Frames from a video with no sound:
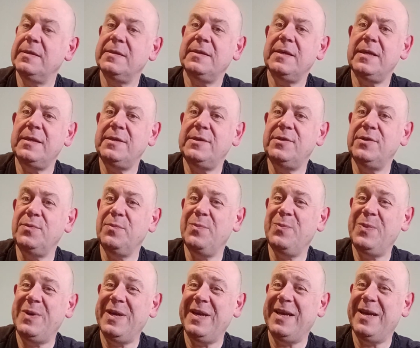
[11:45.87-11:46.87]

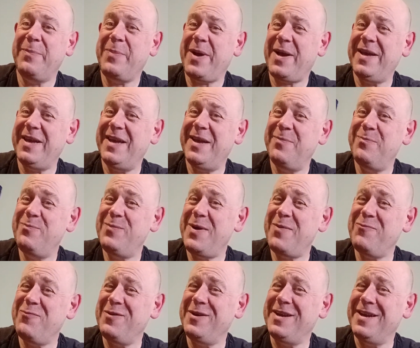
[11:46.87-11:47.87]
32 gigabyte
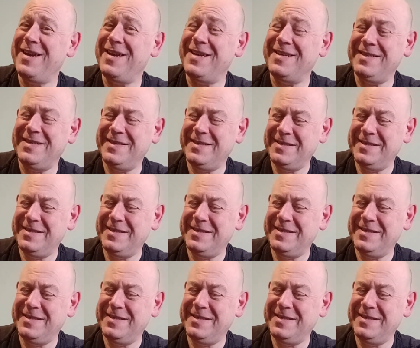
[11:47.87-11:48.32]
memory card.